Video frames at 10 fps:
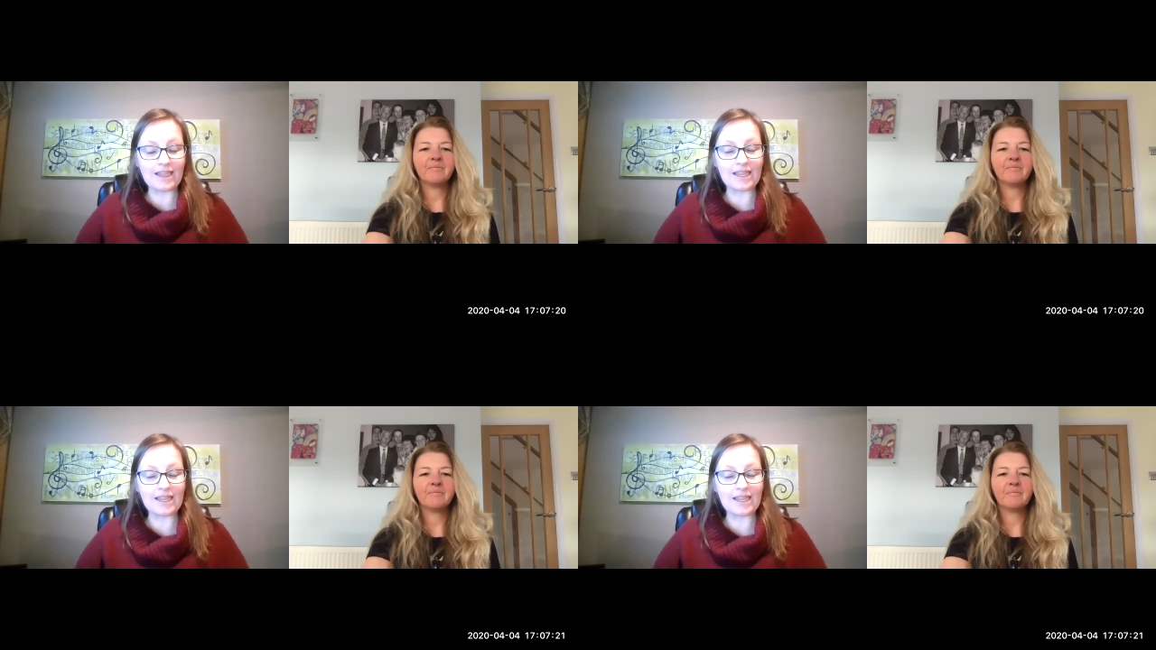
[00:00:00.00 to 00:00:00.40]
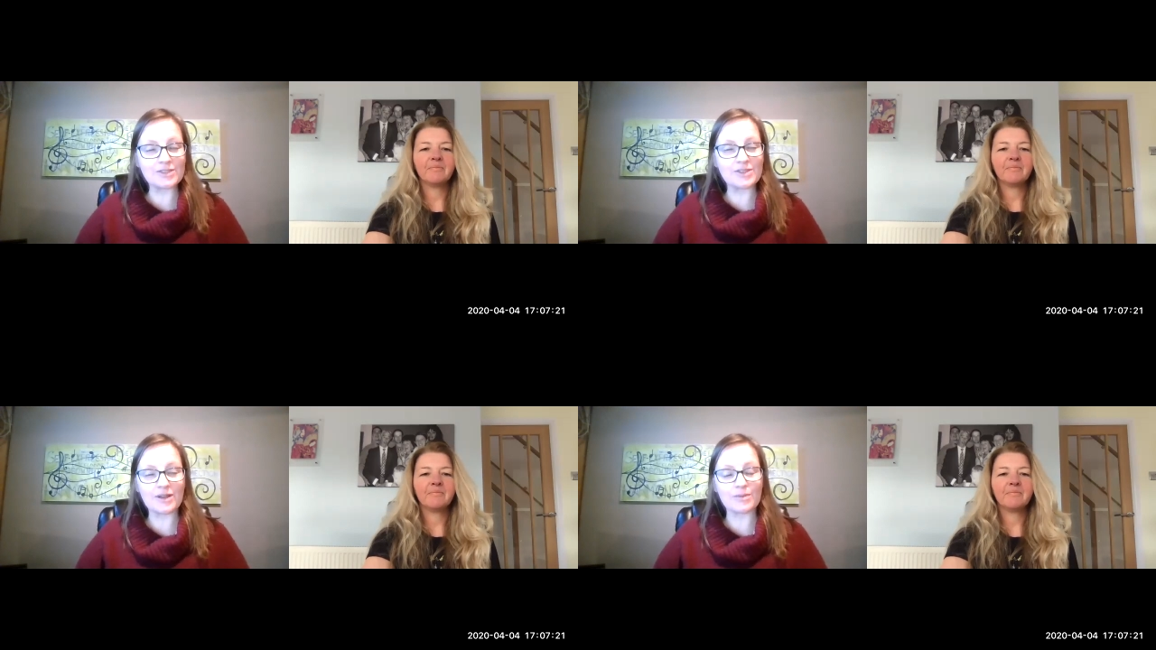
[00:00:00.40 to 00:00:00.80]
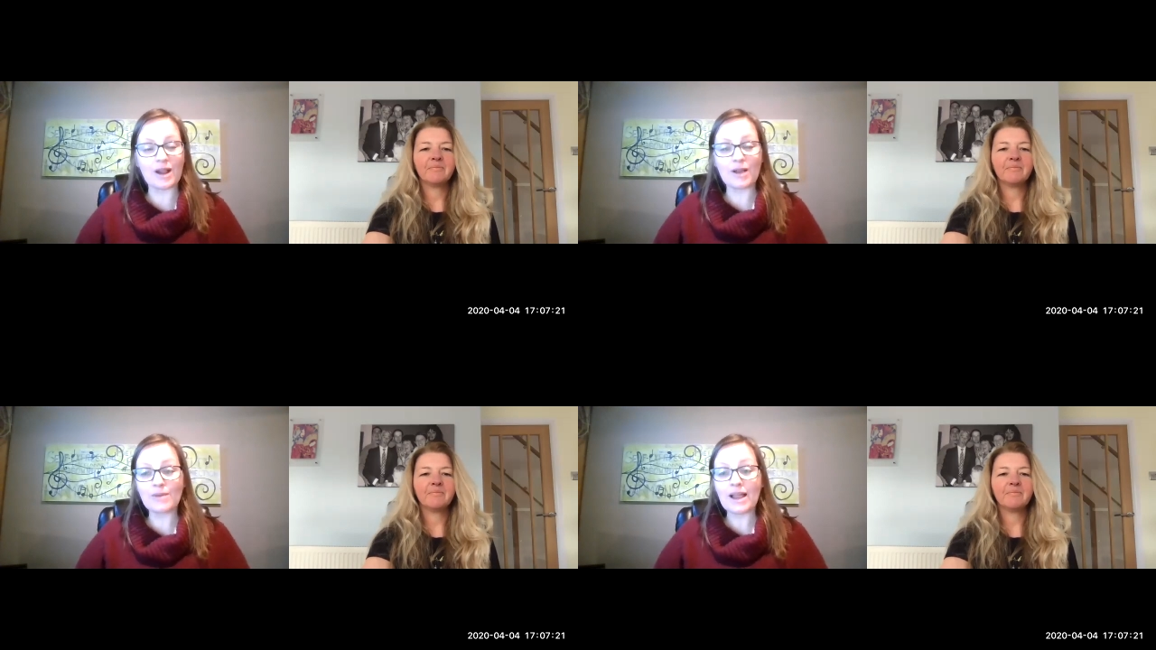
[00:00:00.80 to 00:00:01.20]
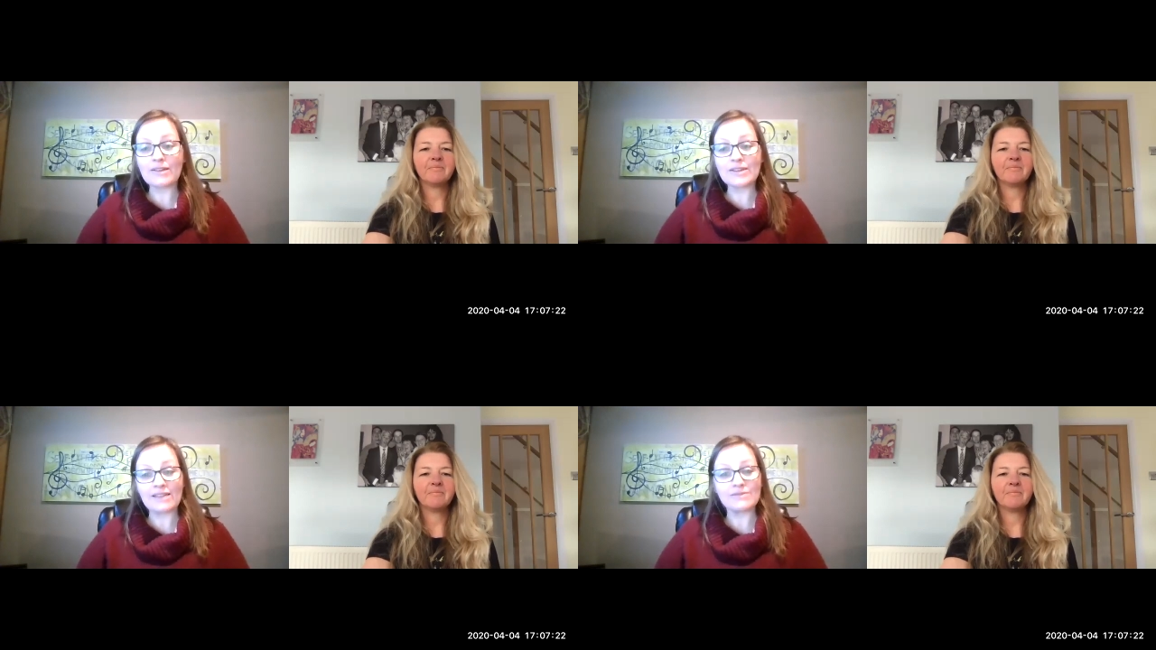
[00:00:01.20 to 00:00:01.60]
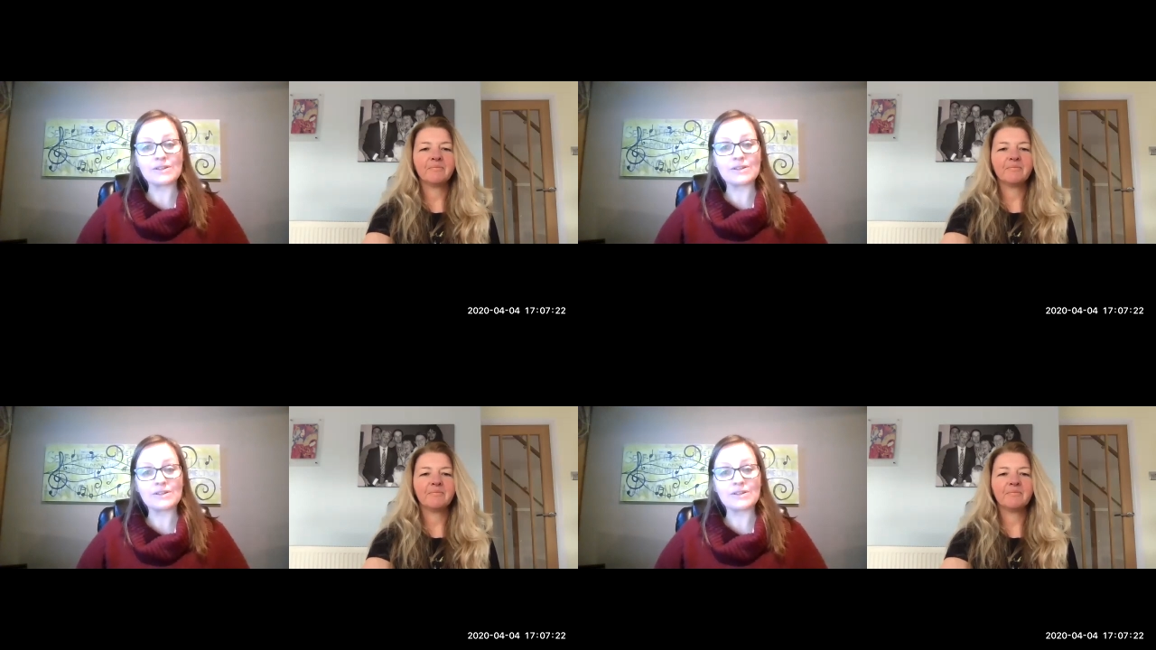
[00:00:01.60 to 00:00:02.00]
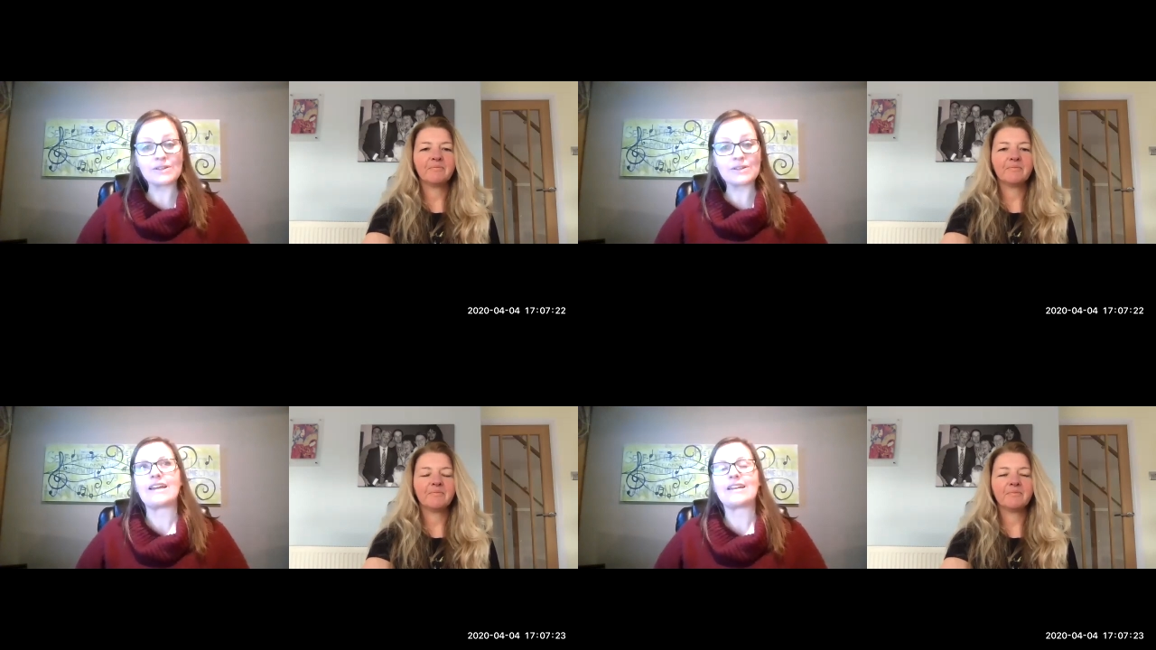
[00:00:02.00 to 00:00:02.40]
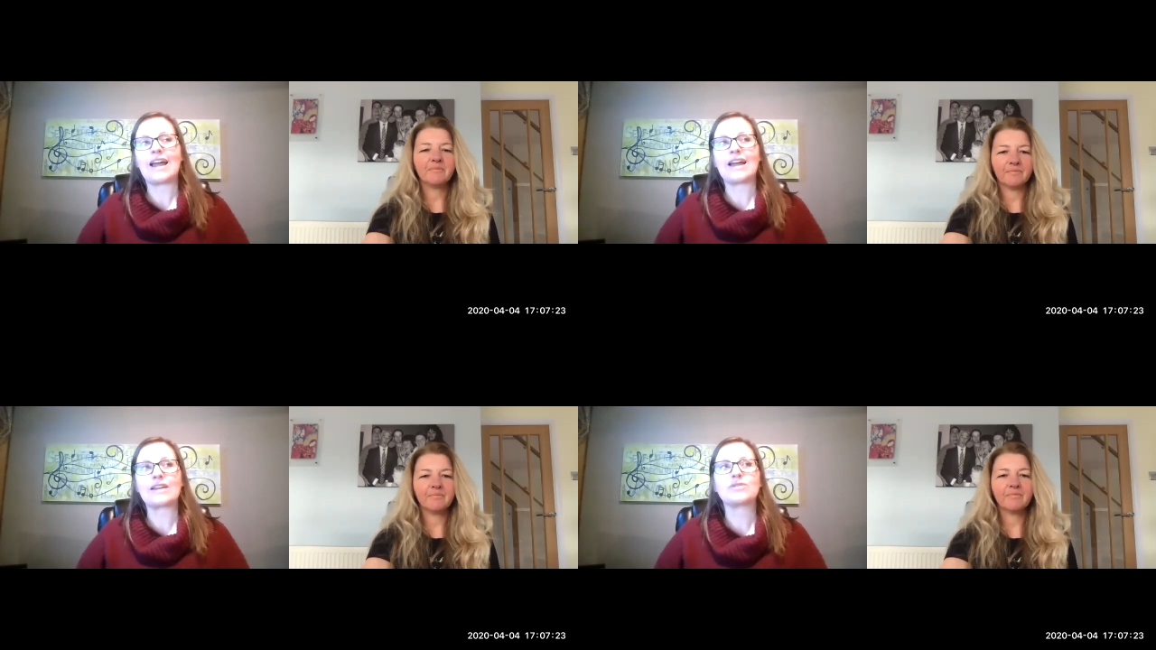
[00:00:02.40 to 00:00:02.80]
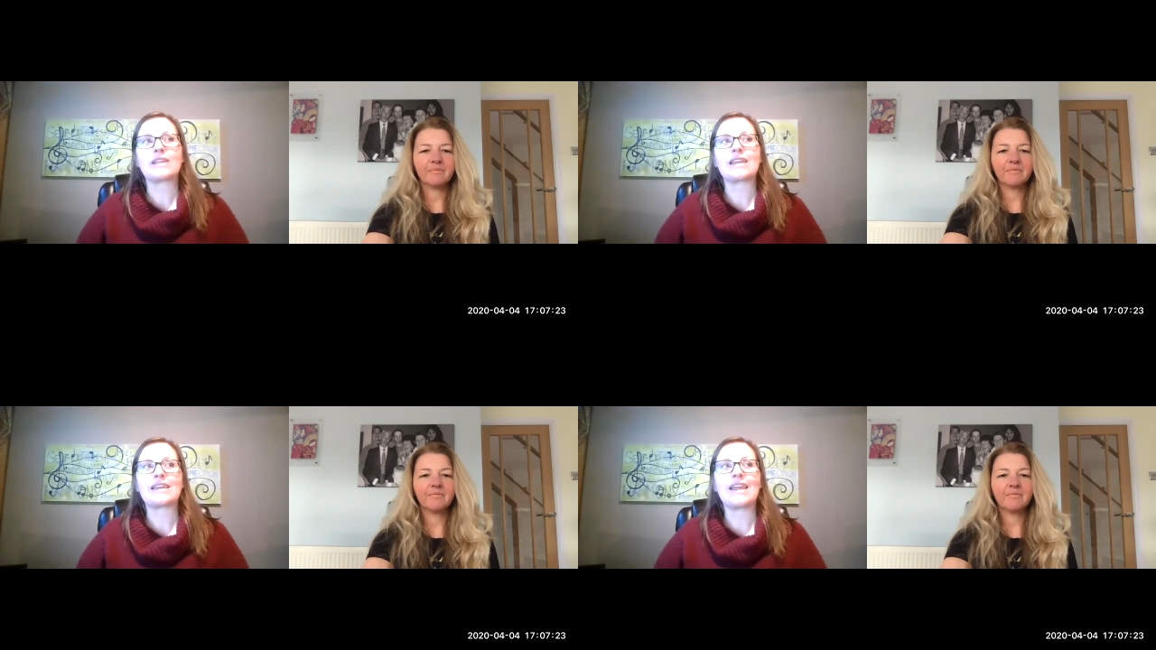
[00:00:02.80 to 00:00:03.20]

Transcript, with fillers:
Speaker 1: and it's around every area actually,